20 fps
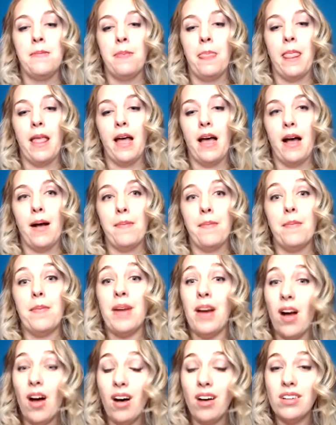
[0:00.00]

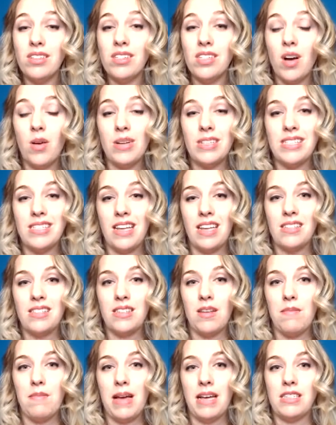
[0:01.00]
But also it sends
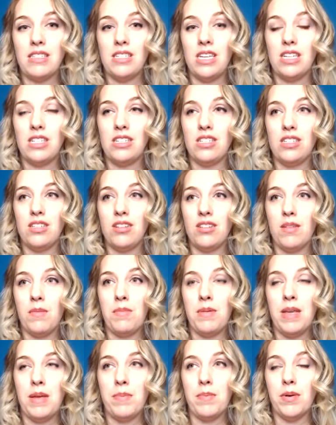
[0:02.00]
a message to the
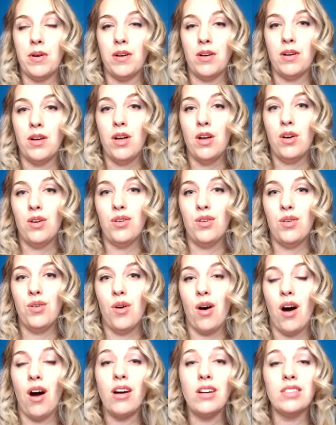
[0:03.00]
people who
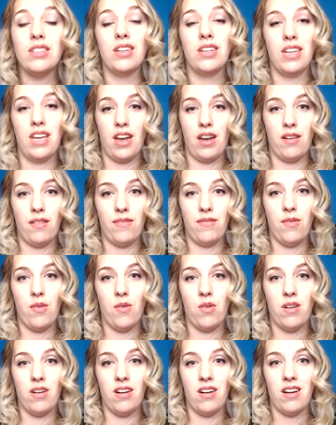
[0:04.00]
are looking
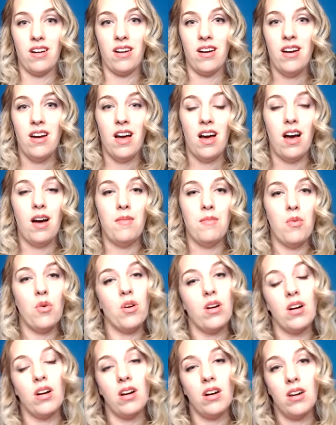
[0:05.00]
for a
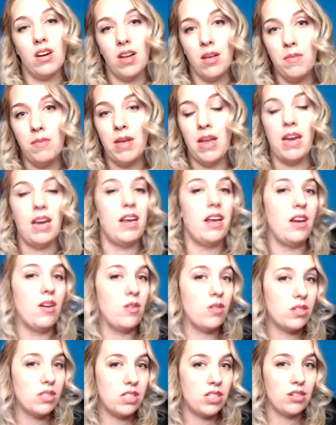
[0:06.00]
more committed
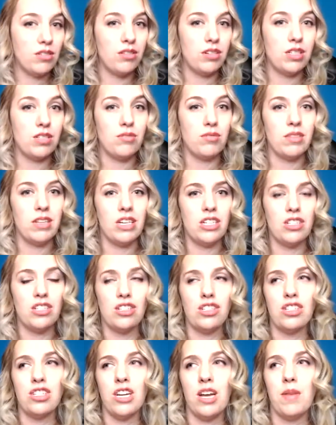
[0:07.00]
or serious
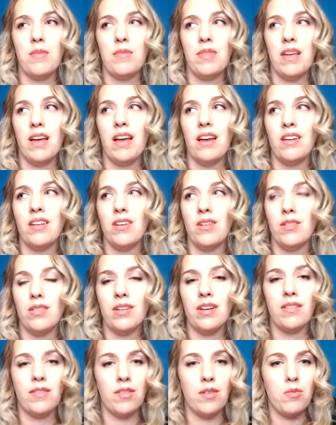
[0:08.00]
relationship, that
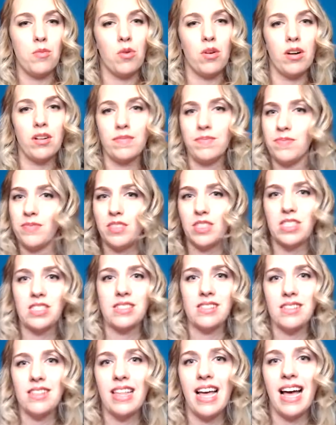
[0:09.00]
looking for more just
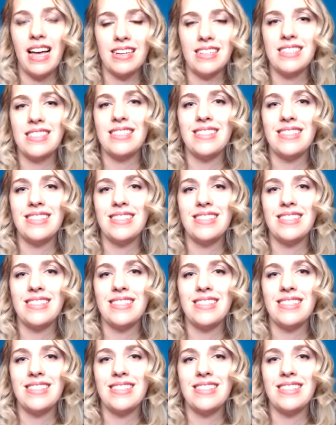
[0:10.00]
that